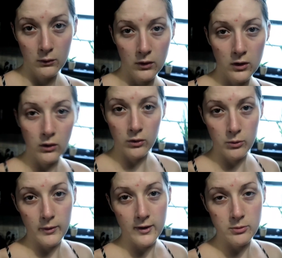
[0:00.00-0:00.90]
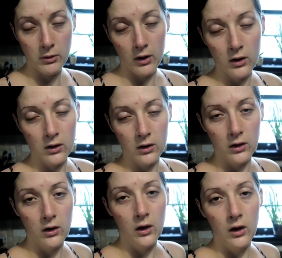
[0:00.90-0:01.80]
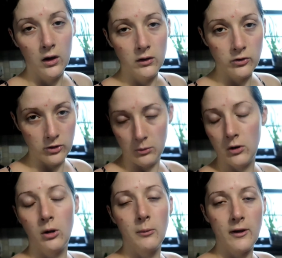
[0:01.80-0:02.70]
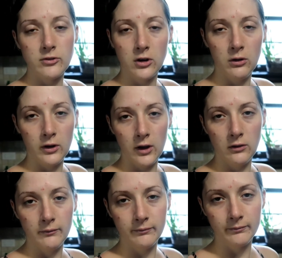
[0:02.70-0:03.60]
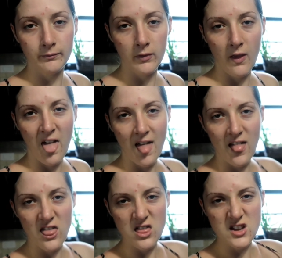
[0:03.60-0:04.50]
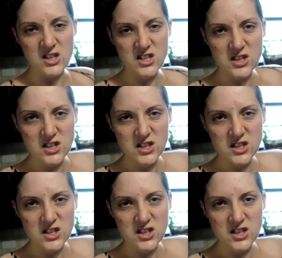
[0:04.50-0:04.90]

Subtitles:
Want to know the best part of coming home after going out? This.